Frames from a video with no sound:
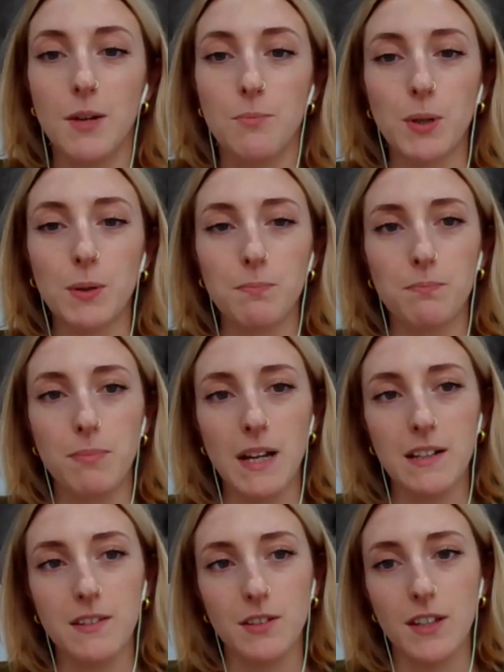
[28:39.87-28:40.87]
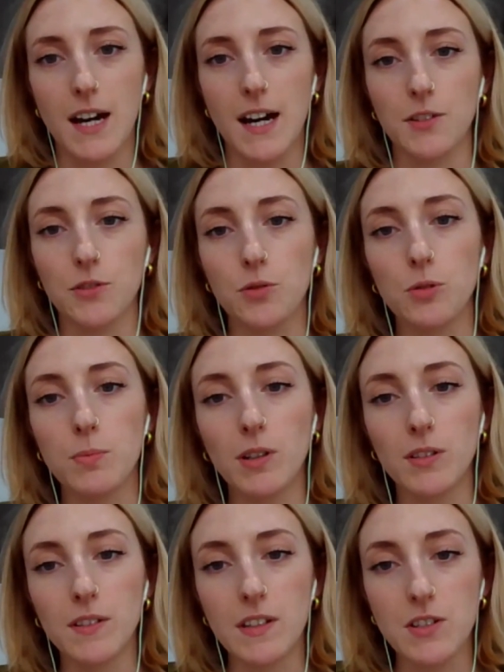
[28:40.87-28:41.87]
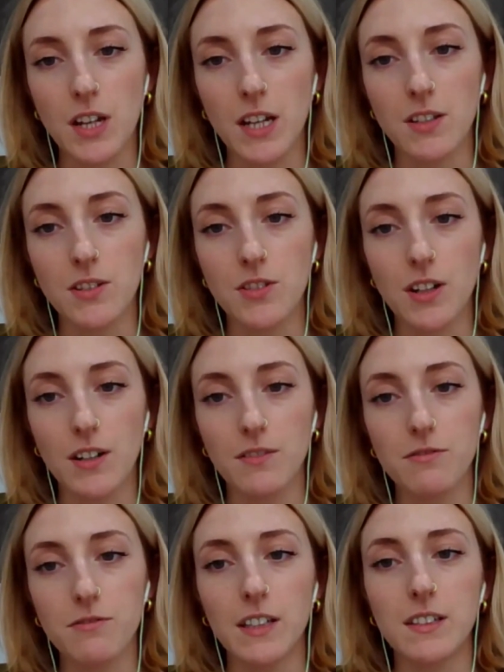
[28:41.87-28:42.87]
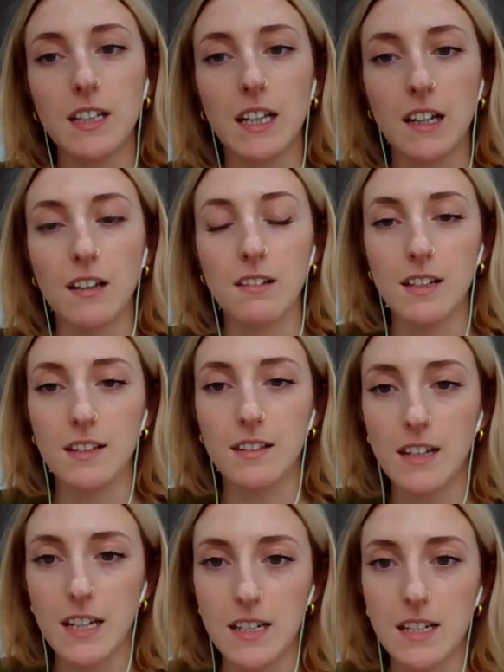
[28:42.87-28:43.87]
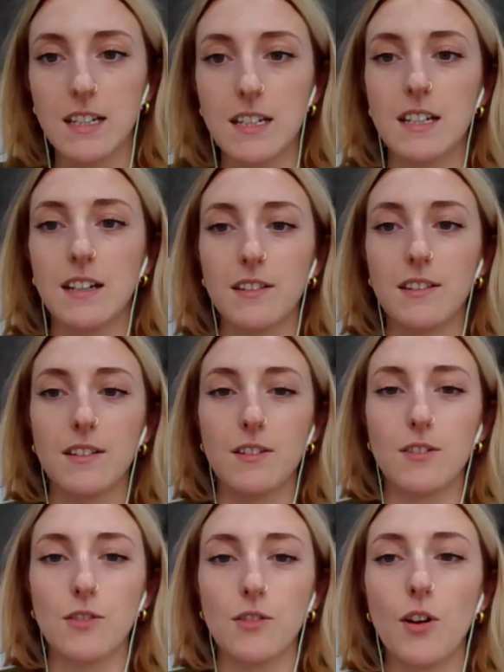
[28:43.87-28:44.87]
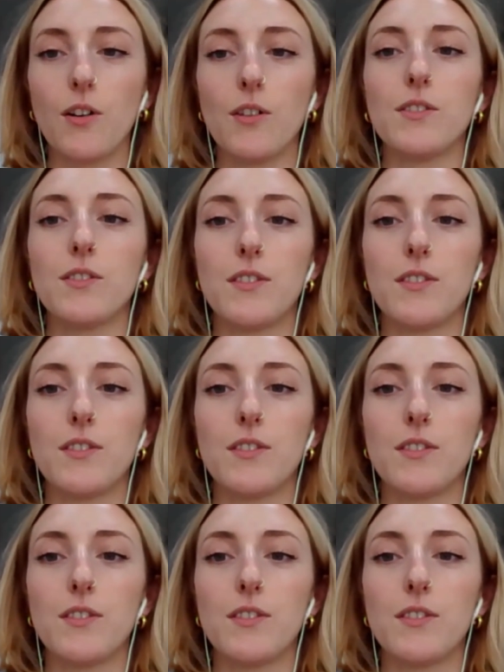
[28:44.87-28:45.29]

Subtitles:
But based on the actual policy change and funding that's needed, it's not